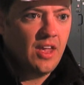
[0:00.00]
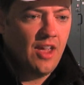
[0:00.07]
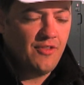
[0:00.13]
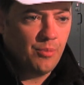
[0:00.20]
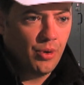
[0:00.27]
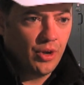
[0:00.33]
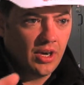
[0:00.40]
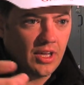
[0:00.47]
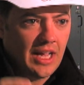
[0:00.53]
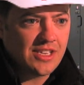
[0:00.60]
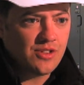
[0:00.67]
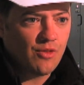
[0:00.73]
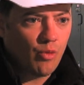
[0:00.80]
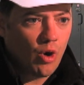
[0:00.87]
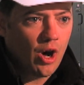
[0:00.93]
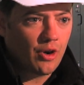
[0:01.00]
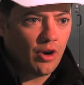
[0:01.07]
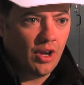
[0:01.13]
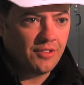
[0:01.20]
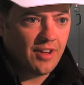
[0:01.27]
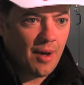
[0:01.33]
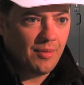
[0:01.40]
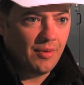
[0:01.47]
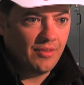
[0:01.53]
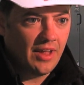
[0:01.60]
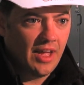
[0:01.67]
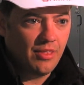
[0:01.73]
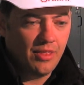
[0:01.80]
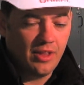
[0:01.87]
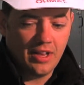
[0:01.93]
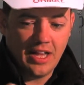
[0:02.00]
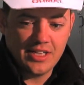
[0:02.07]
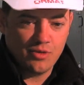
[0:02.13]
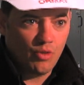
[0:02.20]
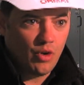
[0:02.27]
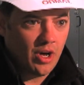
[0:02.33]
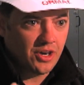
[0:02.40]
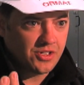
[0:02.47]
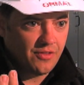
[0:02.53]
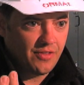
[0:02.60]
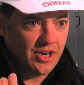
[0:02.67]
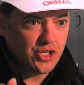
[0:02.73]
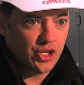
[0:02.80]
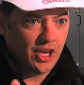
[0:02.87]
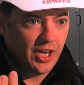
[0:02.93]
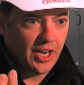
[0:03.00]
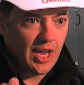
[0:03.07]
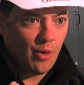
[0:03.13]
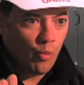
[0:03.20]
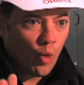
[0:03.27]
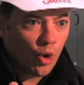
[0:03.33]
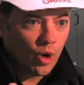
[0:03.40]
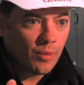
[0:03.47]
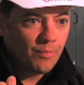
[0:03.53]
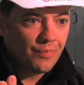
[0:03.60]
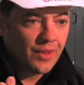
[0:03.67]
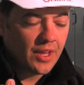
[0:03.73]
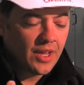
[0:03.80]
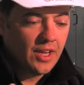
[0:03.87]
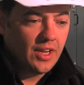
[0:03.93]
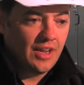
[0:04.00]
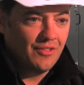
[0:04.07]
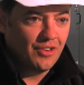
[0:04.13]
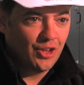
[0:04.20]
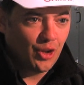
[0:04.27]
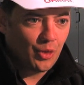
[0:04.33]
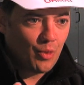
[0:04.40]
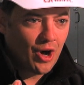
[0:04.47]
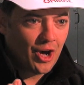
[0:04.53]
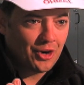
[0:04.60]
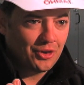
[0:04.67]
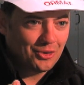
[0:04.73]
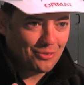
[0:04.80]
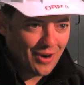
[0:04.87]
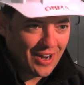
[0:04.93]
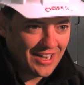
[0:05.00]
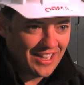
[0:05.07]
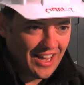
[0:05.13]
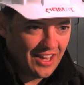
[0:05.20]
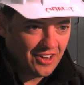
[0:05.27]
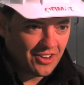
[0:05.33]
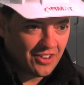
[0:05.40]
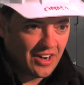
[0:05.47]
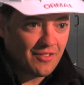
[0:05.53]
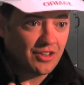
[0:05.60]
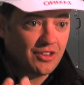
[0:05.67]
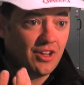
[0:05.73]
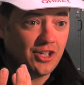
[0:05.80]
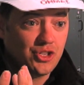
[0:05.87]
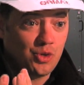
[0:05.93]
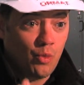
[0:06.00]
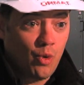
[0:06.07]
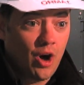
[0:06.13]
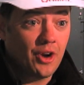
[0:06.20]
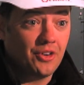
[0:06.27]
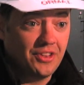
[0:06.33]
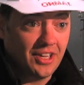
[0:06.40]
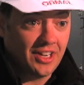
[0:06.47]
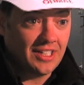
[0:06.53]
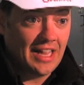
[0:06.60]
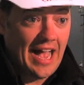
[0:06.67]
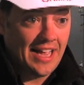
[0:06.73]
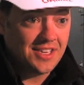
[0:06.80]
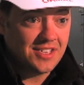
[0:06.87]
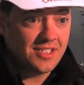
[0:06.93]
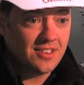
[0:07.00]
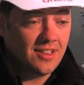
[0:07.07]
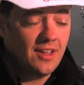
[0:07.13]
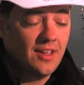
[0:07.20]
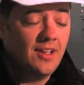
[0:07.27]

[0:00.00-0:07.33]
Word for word: If you put a glass of water on top of that, the glass of water is eventually going to get warm, even though the water in the radiator never touched the water in the glass.